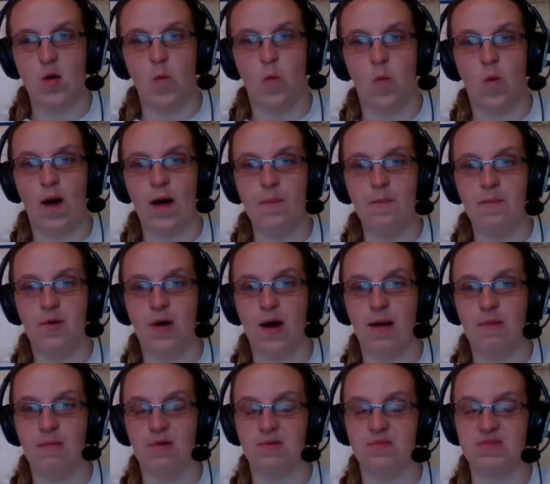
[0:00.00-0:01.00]
what
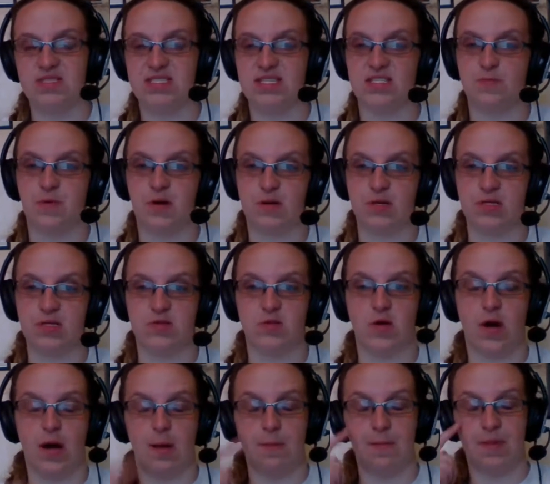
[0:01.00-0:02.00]
problems does
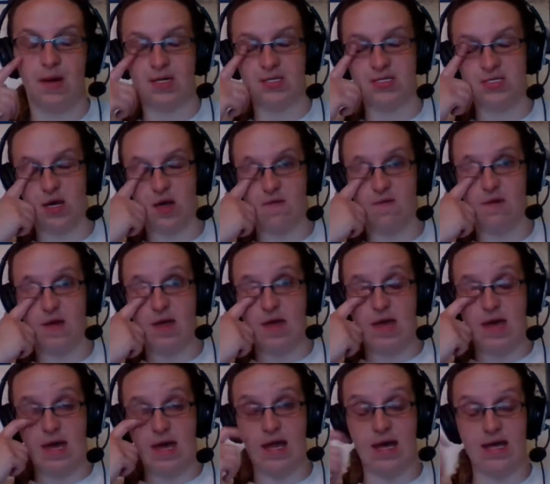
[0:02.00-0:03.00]
Dropbox solve?
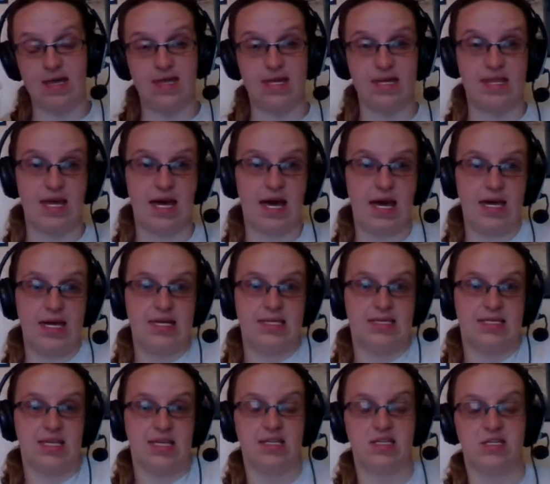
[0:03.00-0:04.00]
And I think that
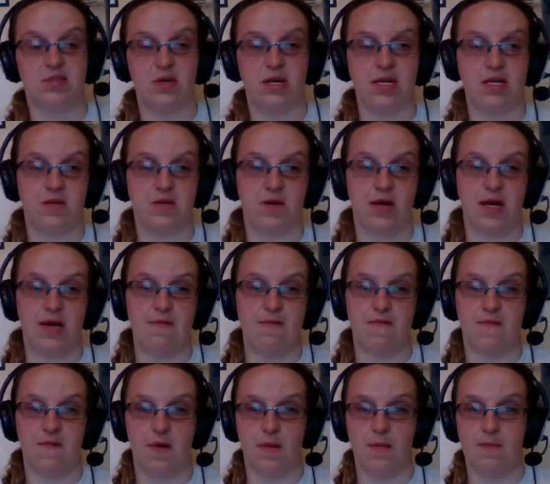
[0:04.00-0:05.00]
is illustrated great
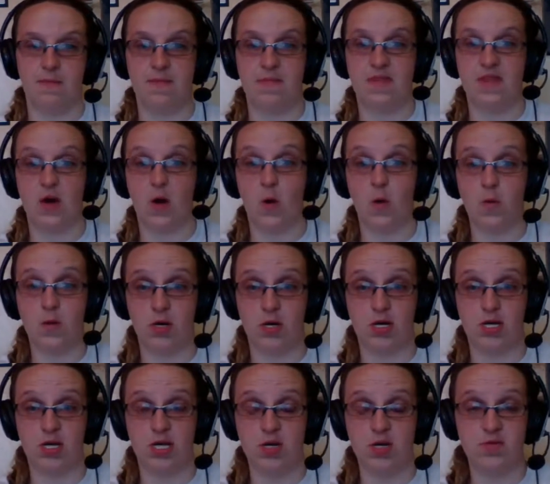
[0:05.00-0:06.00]
from the owner,
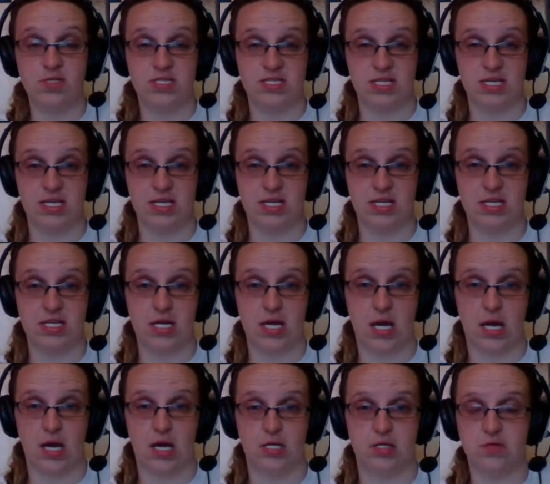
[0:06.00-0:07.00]
Houston,
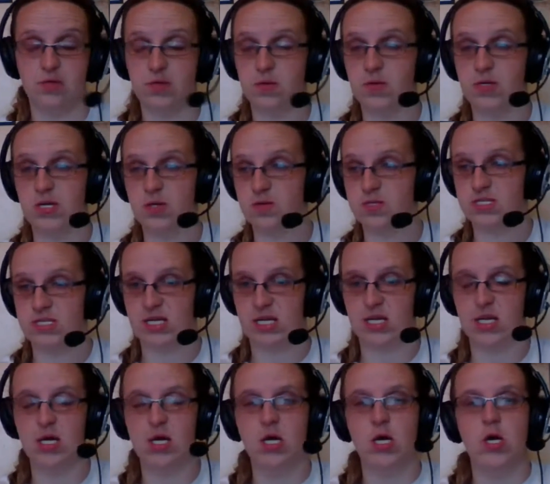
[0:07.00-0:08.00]
Drew
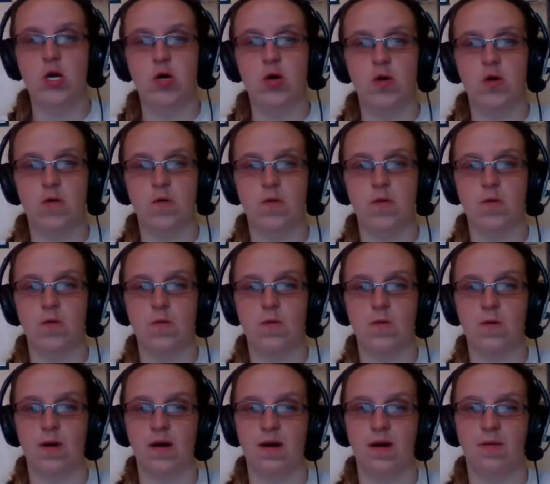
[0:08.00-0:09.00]
Houston,
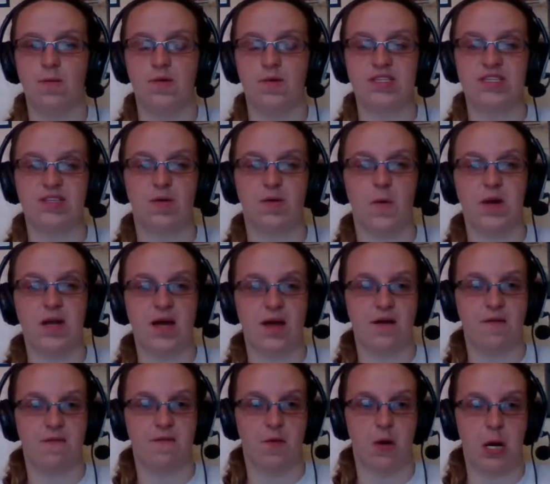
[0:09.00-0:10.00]
who was going
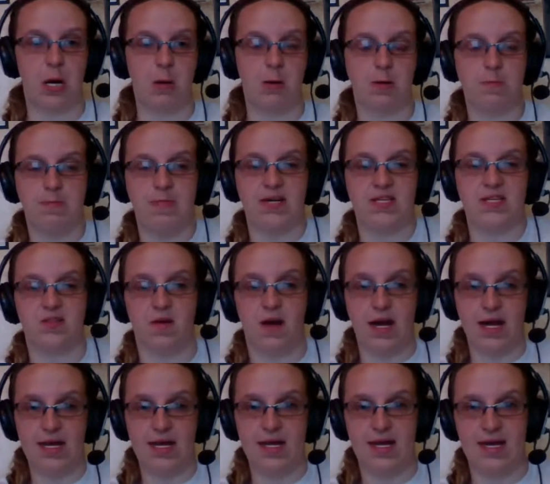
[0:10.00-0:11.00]
on a 4-hour bus
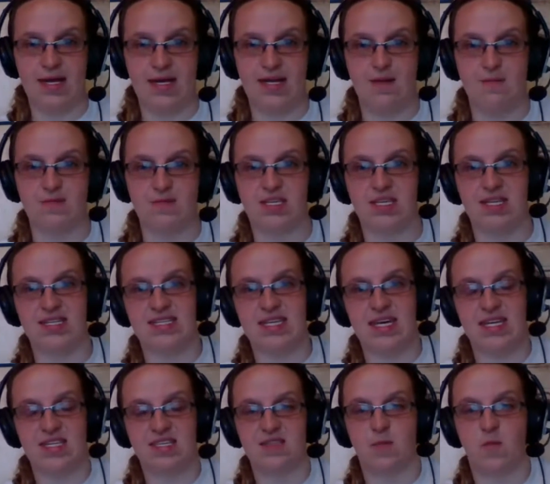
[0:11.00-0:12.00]
ride, and he was going to
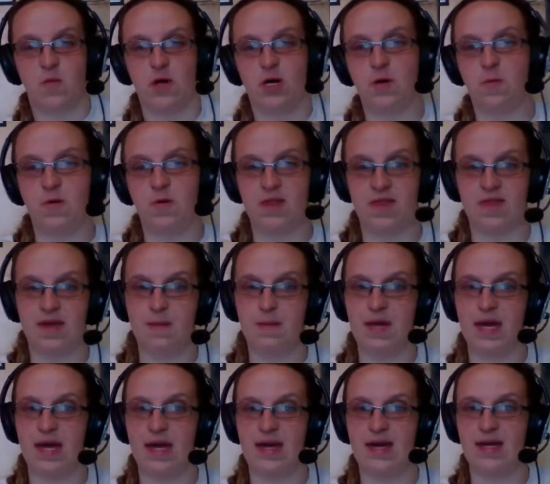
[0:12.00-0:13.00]
take some work with him,
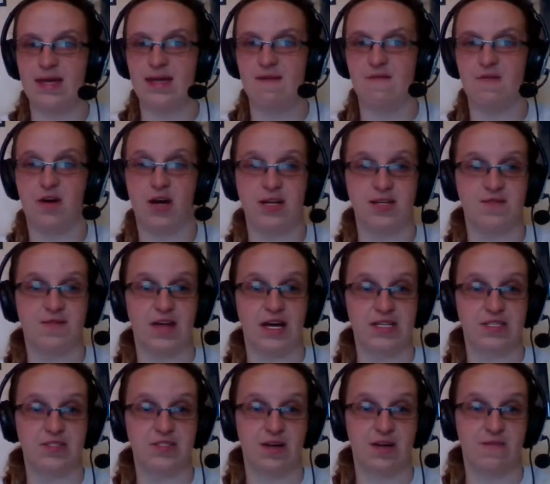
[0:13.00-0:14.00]
and he forgot his
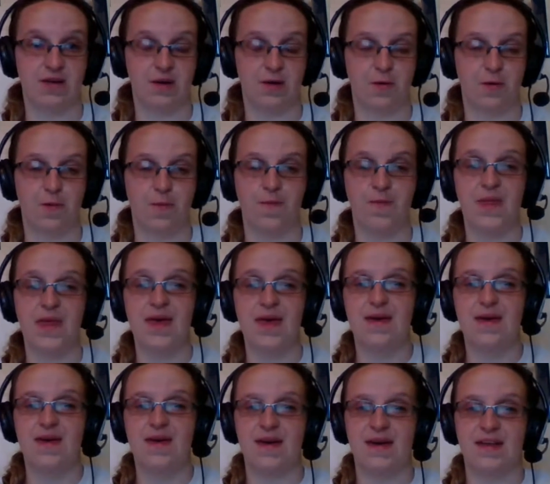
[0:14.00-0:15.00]
flash drive at home.
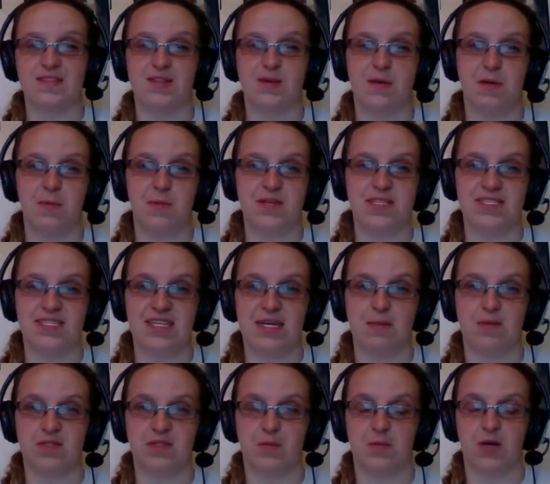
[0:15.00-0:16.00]
And so he wasn't
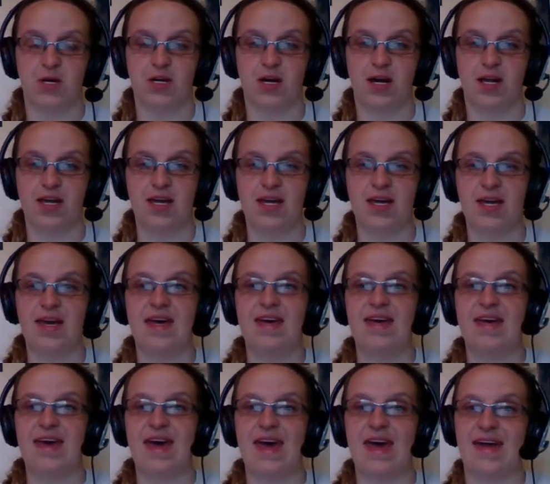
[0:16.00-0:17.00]
able to work on it.
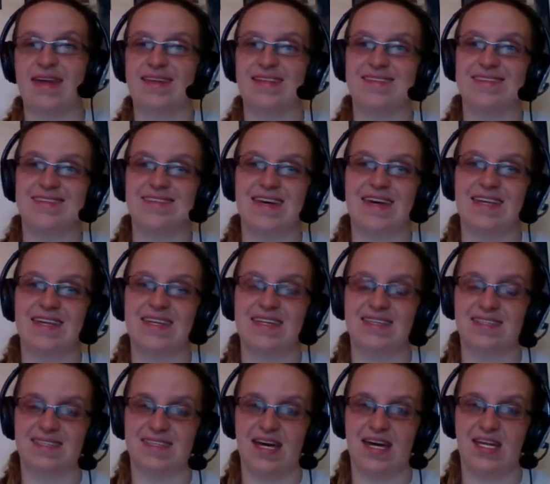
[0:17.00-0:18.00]
And instead, he
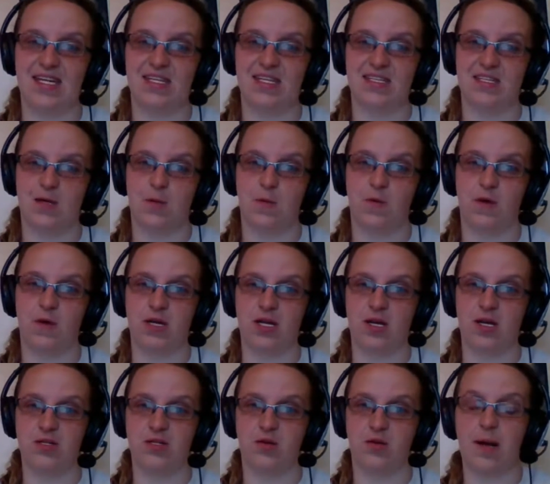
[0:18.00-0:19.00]
decided to start working
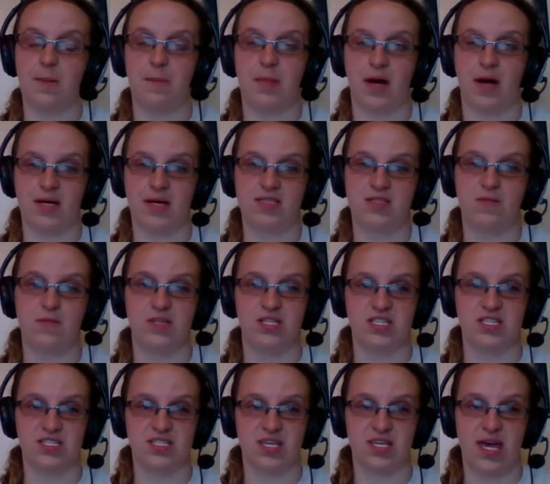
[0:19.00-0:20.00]
on Dropbox, which
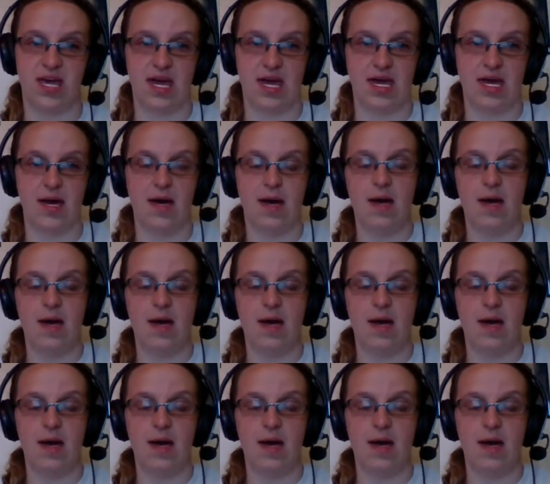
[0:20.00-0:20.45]
is a